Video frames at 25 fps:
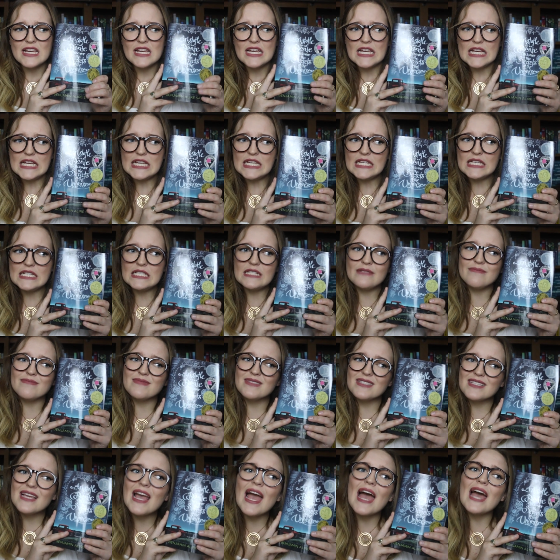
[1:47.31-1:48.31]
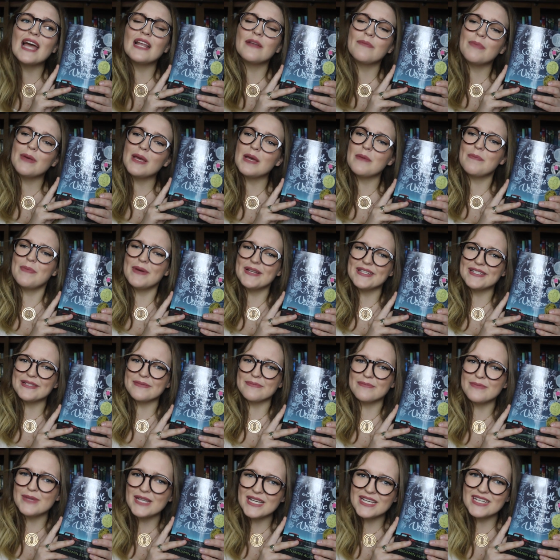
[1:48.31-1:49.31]
he can be a
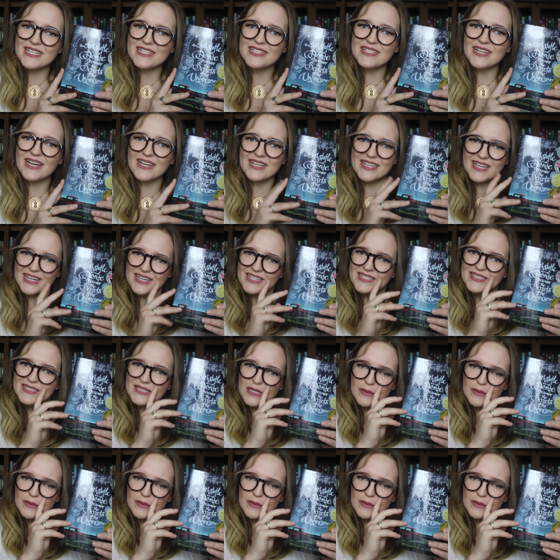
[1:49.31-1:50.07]
bit mean, I guess,